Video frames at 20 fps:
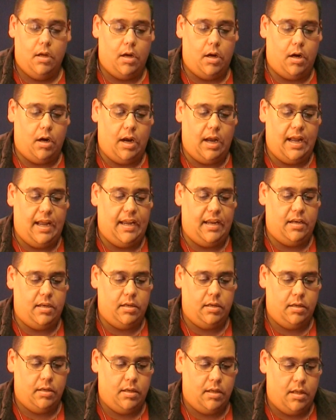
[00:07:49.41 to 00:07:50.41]
Alright,
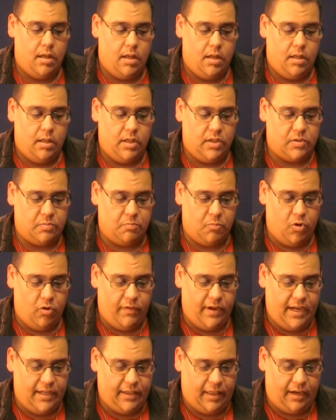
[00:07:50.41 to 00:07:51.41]
let's move
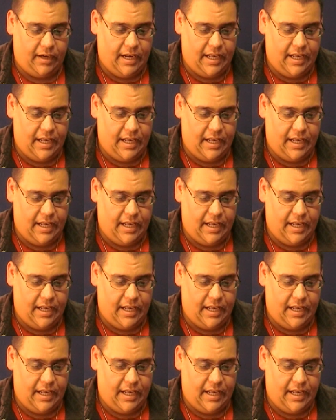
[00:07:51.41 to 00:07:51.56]
on to the